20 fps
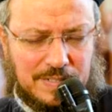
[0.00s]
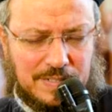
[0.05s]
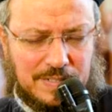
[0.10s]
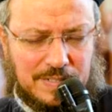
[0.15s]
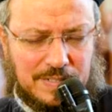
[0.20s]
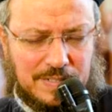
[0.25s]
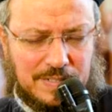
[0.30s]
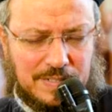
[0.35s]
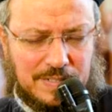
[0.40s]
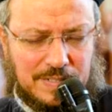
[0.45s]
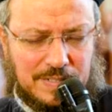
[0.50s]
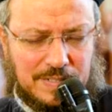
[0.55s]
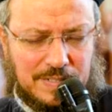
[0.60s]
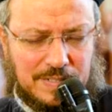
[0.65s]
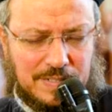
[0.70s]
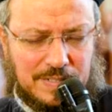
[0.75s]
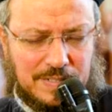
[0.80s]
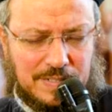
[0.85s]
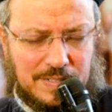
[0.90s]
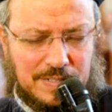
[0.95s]

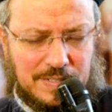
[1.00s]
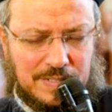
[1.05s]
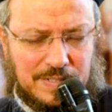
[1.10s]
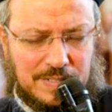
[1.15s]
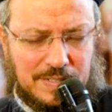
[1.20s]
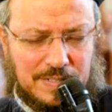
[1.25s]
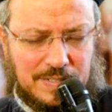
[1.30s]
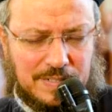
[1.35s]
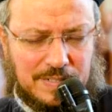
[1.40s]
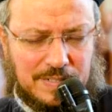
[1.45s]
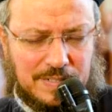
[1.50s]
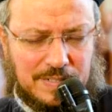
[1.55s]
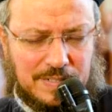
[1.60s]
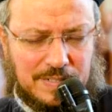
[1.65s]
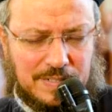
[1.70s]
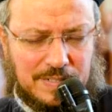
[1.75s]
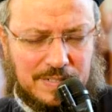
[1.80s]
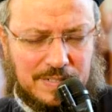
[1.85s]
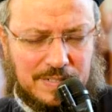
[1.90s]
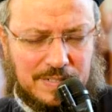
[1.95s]

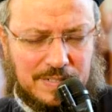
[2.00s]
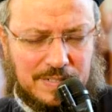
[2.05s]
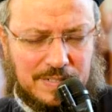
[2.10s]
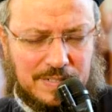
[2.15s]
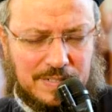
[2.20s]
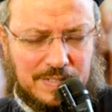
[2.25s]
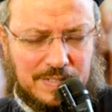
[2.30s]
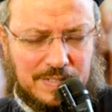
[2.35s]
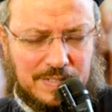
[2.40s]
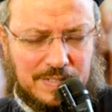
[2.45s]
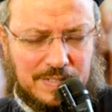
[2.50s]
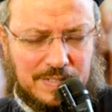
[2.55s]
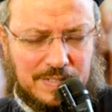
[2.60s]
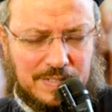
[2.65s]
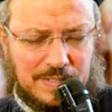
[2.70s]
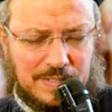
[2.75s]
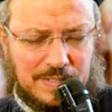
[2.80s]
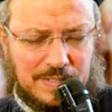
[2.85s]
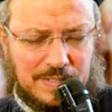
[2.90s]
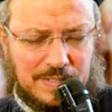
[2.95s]

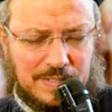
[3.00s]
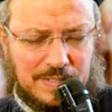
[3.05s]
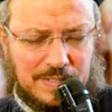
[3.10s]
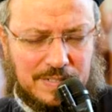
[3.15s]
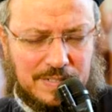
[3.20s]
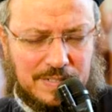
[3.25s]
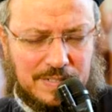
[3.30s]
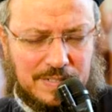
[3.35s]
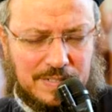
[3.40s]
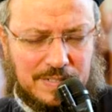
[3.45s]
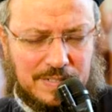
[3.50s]
(no lip movement)